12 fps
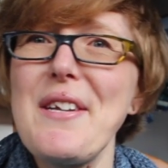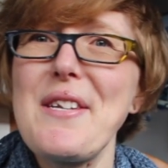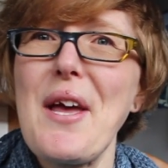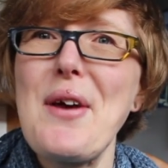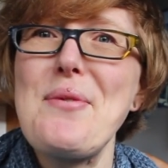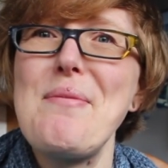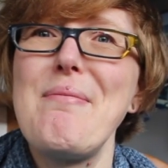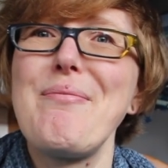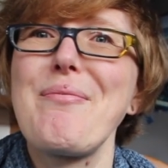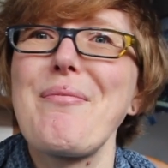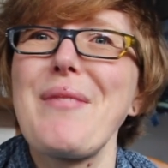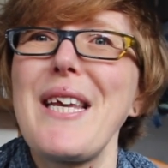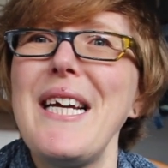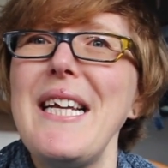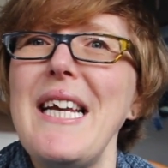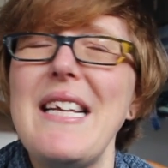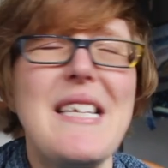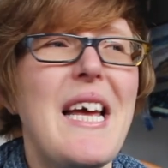So
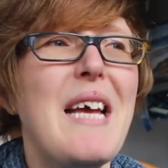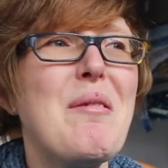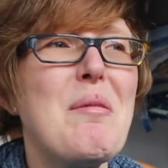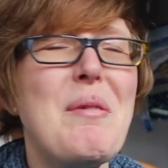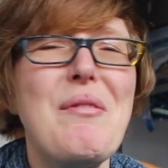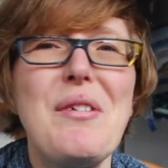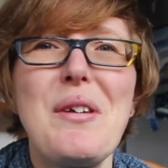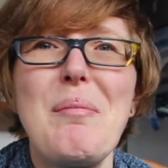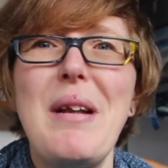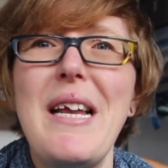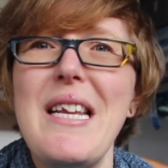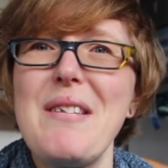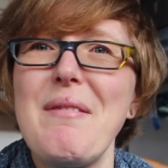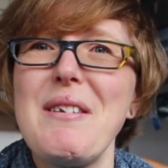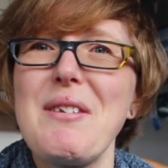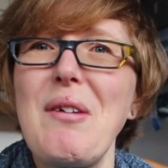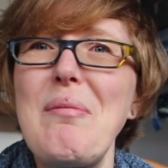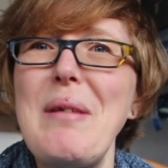yes, he will be very pleased
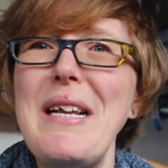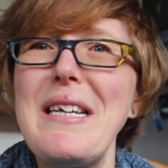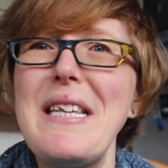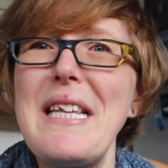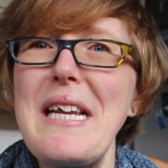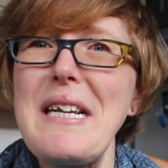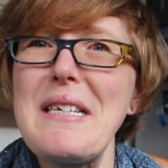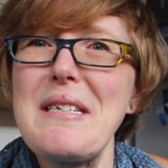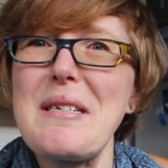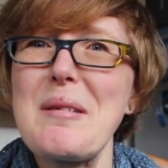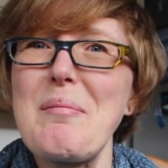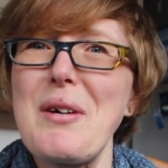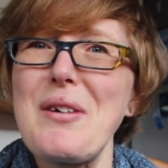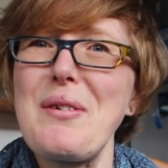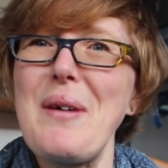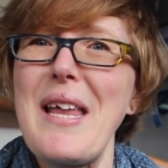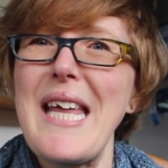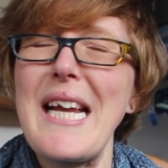once I've been to the dentist
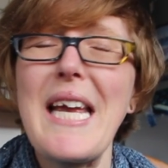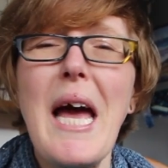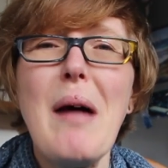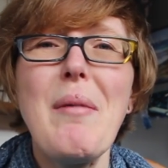tomorrow, I think.